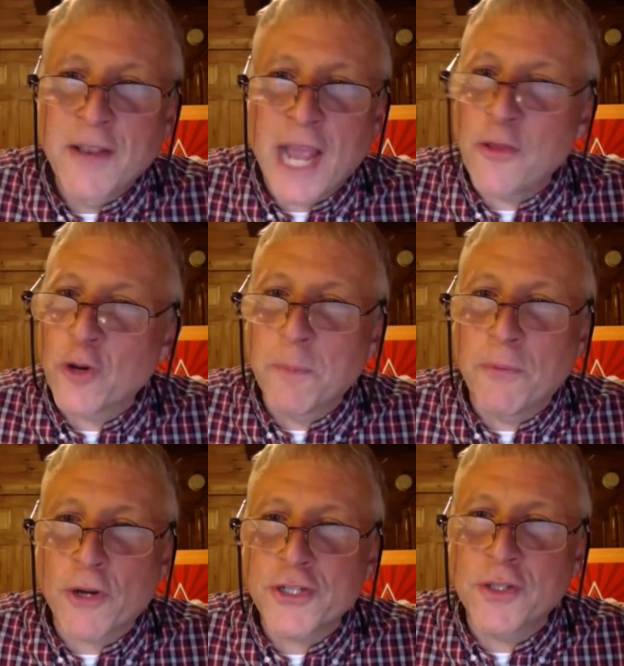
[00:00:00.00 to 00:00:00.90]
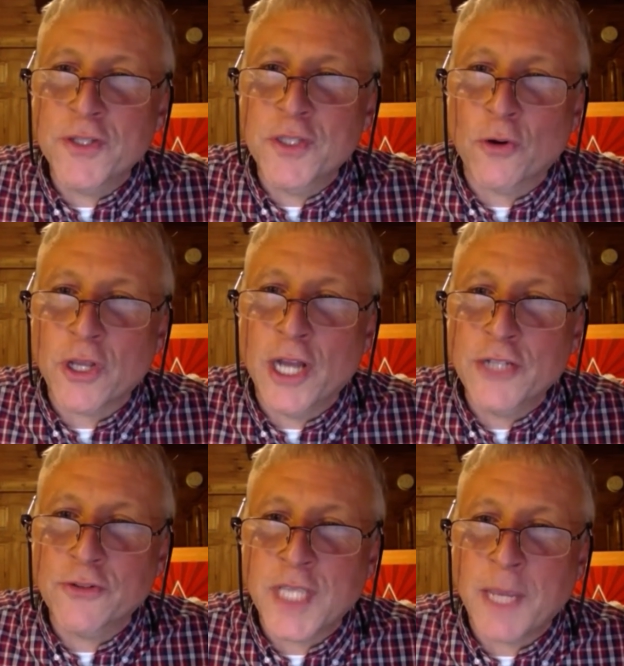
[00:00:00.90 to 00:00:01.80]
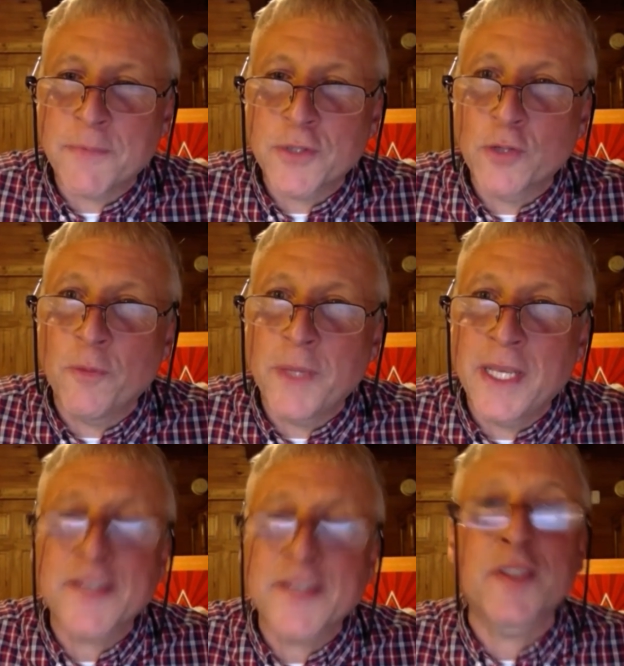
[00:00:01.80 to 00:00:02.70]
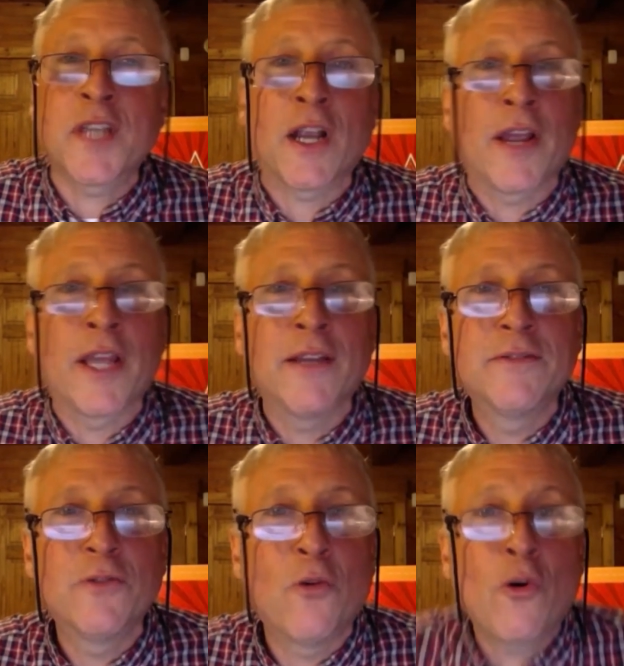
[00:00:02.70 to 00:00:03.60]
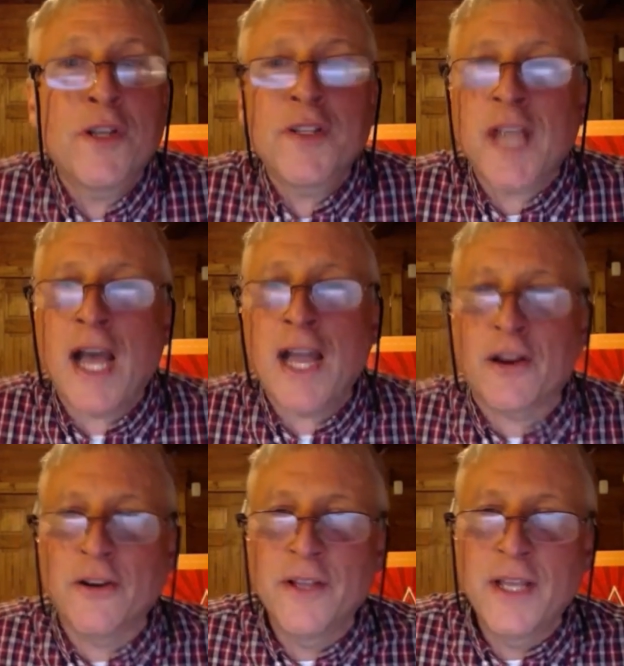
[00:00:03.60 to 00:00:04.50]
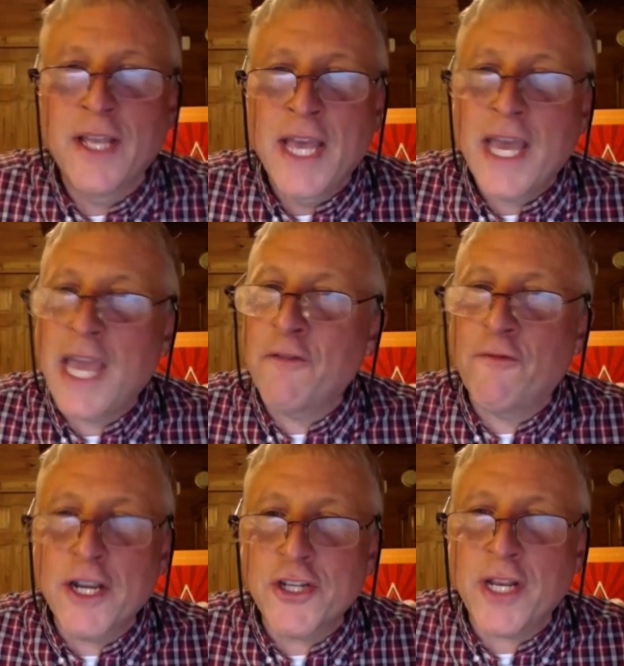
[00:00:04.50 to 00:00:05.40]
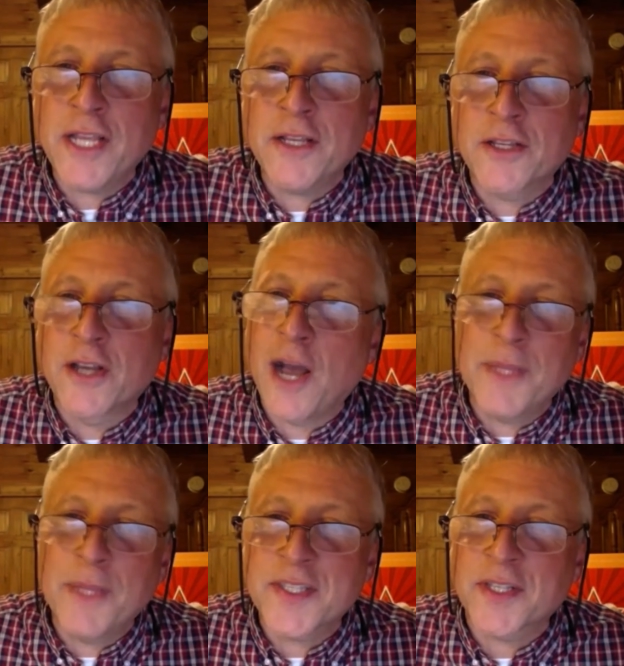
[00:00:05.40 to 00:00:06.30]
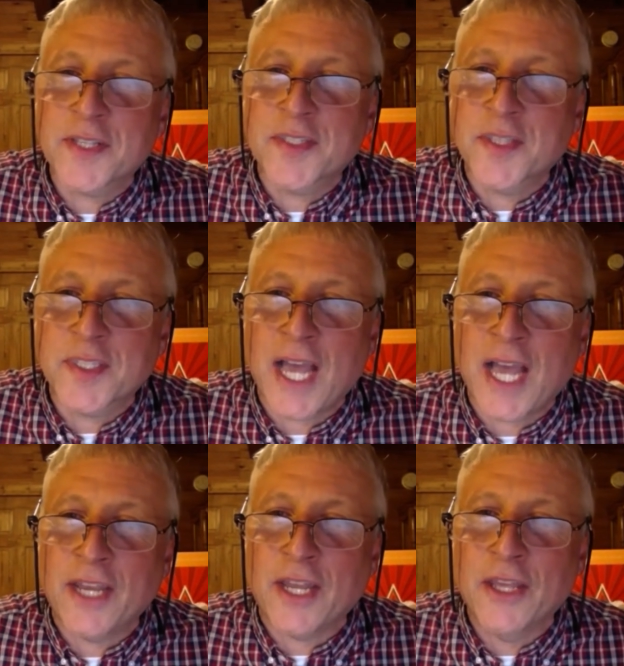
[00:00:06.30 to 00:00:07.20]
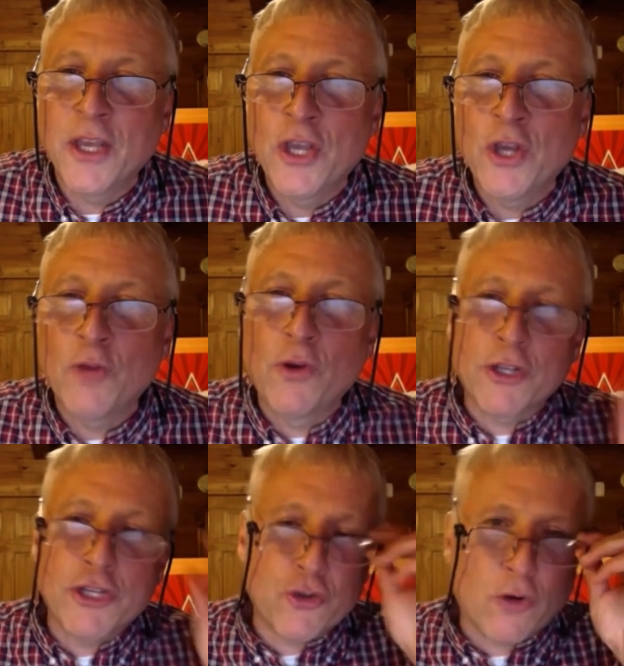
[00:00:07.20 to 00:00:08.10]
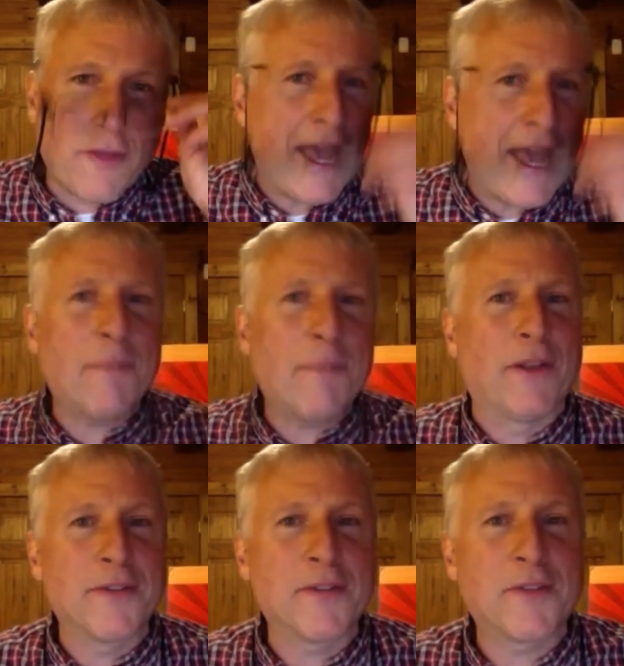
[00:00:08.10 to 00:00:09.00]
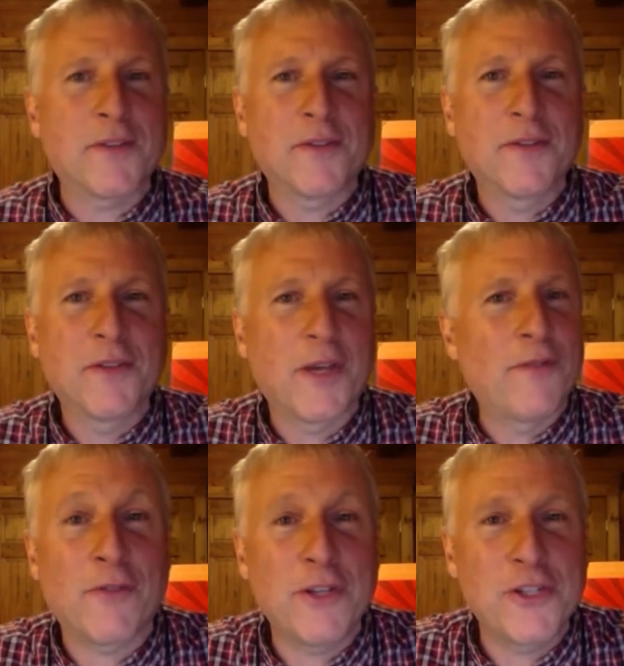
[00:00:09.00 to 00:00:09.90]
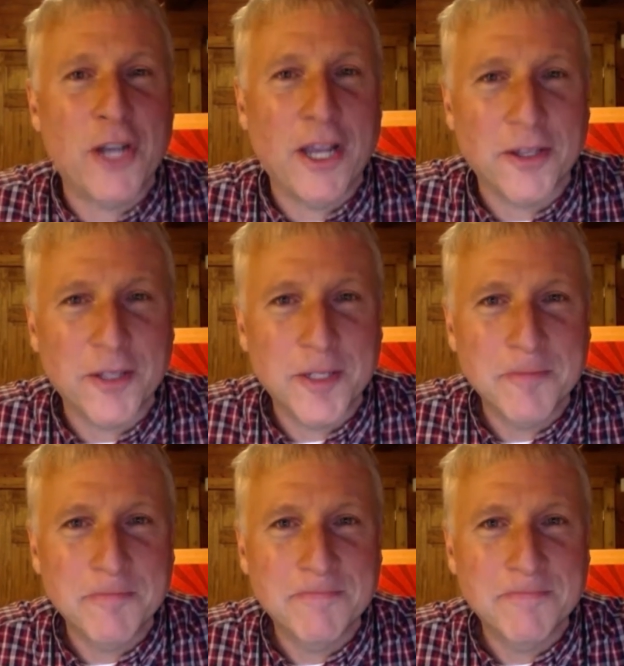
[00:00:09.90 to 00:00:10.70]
neither abortions nor contraception will be necessary or desired. A functioning communistic society will assure the happiness of every child.